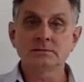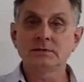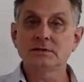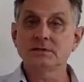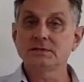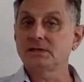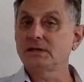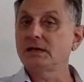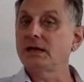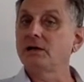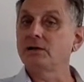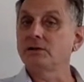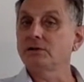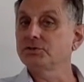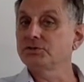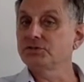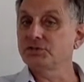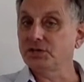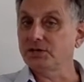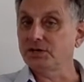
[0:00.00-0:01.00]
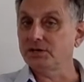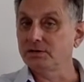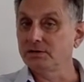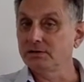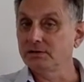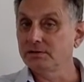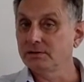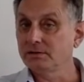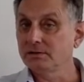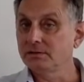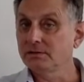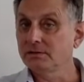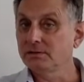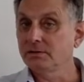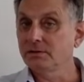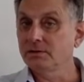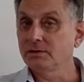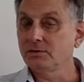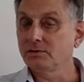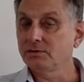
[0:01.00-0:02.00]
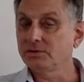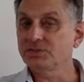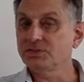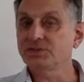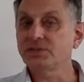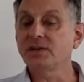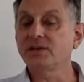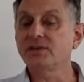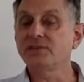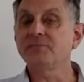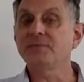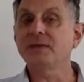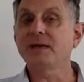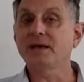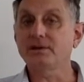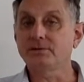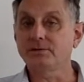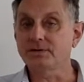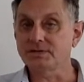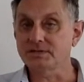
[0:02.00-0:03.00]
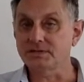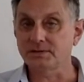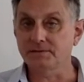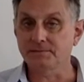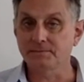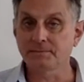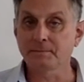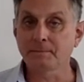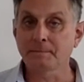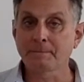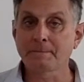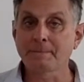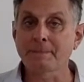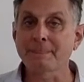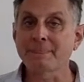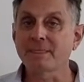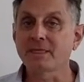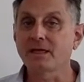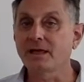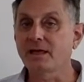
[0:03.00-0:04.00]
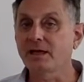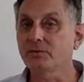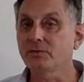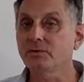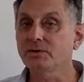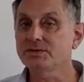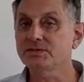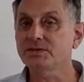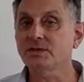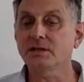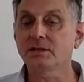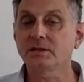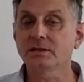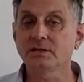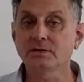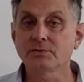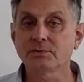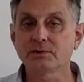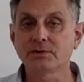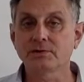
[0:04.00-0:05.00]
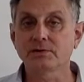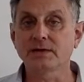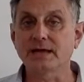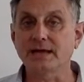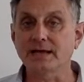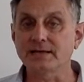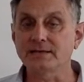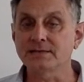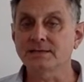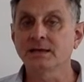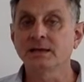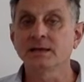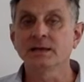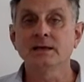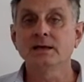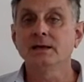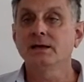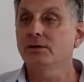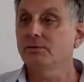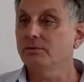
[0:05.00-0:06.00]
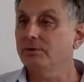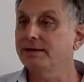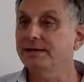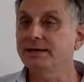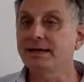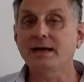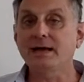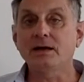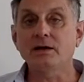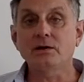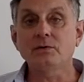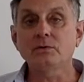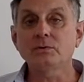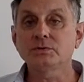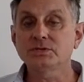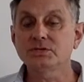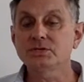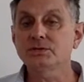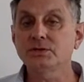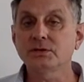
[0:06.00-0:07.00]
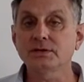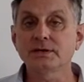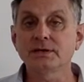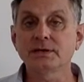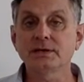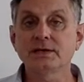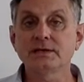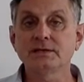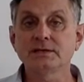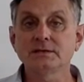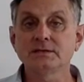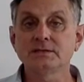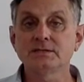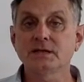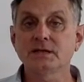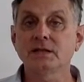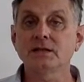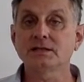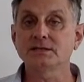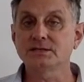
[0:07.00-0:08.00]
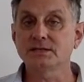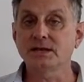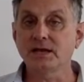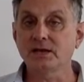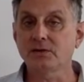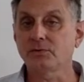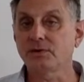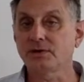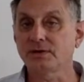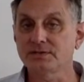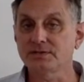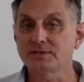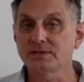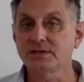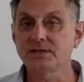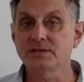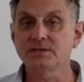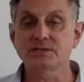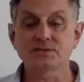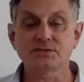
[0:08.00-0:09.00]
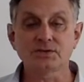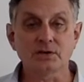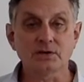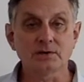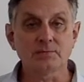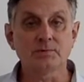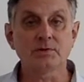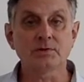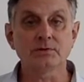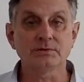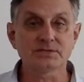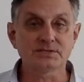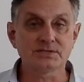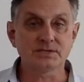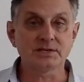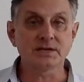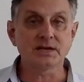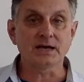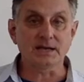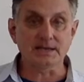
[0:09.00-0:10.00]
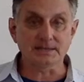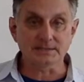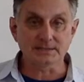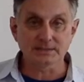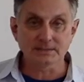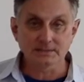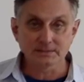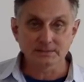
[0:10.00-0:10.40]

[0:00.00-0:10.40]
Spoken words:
Is it L or G? Which state of matter is it? Aqueous, solid, liquid, or gas? Right now, we're just looking at solids and aqueous. Is it soluble or is it not?